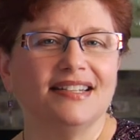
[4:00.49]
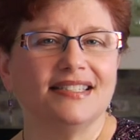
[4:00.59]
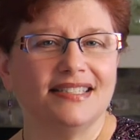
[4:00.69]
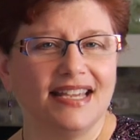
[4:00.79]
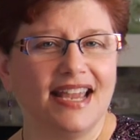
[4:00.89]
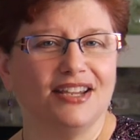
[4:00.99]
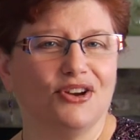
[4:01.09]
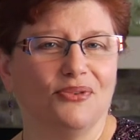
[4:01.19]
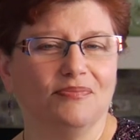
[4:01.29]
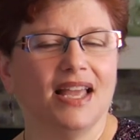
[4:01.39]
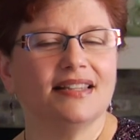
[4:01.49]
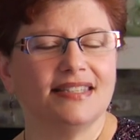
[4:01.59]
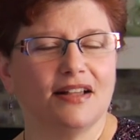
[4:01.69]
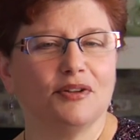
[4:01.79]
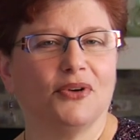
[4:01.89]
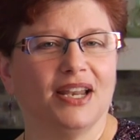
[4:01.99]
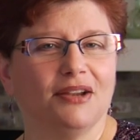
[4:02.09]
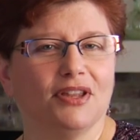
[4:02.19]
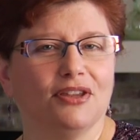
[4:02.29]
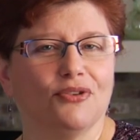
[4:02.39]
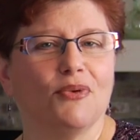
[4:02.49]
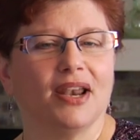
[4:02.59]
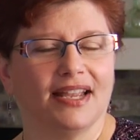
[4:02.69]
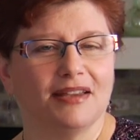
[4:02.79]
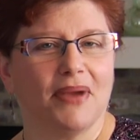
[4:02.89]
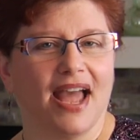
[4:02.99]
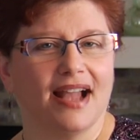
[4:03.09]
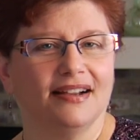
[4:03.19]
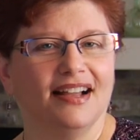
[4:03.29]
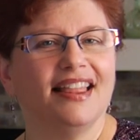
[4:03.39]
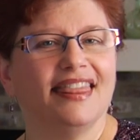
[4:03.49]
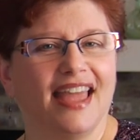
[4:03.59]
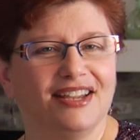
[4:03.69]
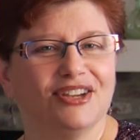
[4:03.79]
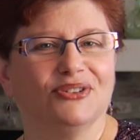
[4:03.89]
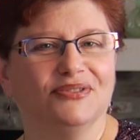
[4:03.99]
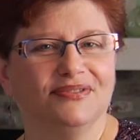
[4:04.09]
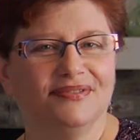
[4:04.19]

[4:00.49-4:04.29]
to seeing you and celebrating with you when I get back. Thank you.